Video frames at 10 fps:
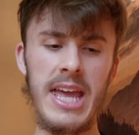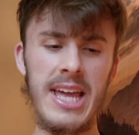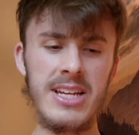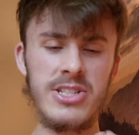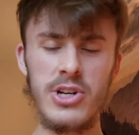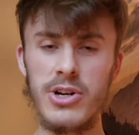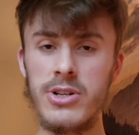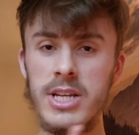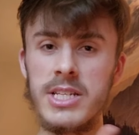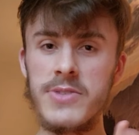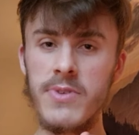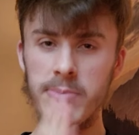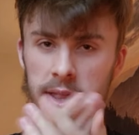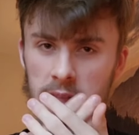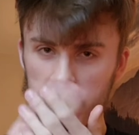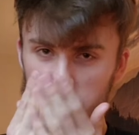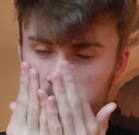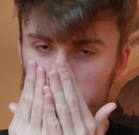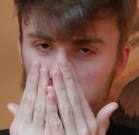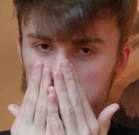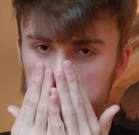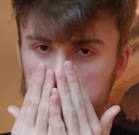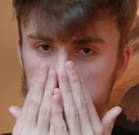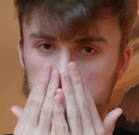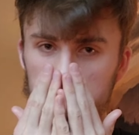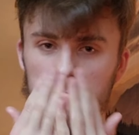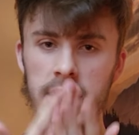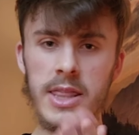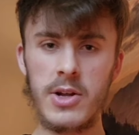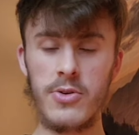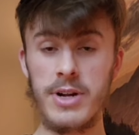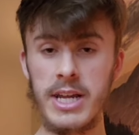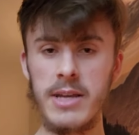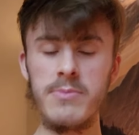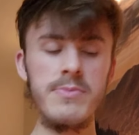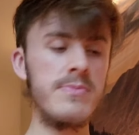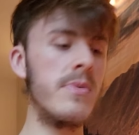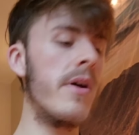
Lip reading: a tartness from the lemon more in the cream.